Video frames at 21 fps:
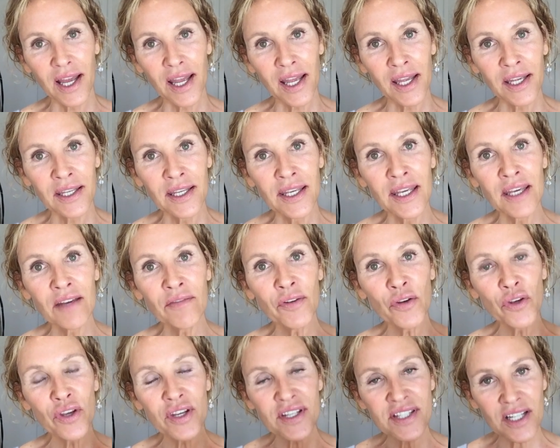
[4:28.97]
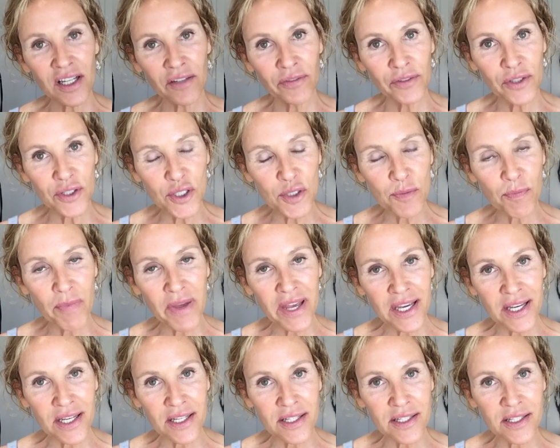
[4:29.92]
and giving yourself the
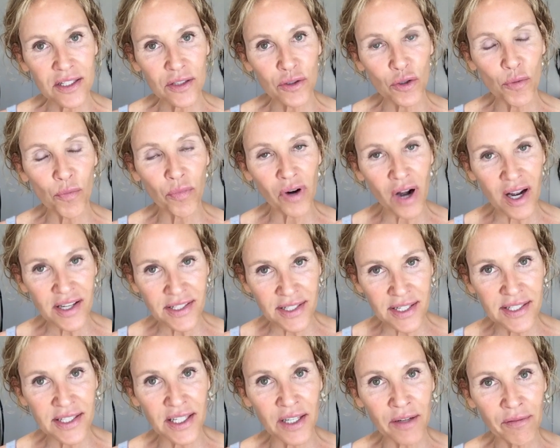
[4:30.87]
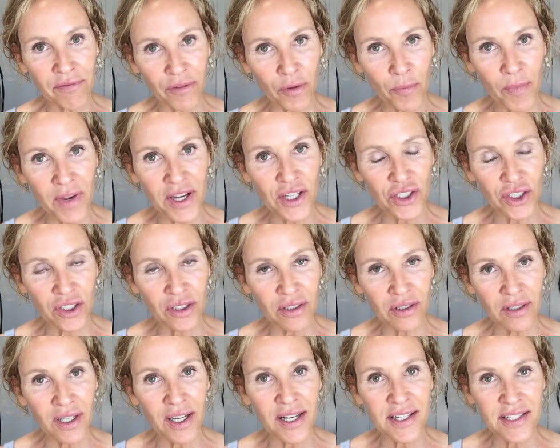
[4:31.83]
space to process the
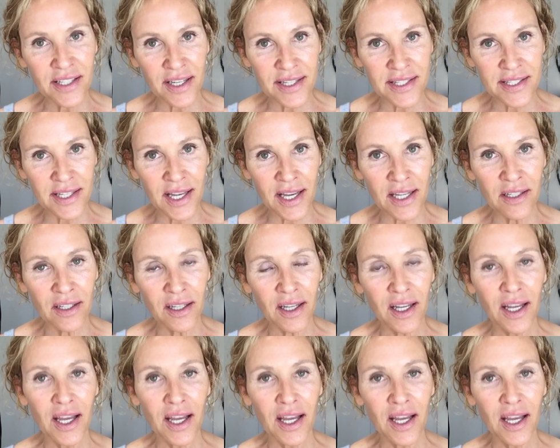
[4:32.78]
information, as I said,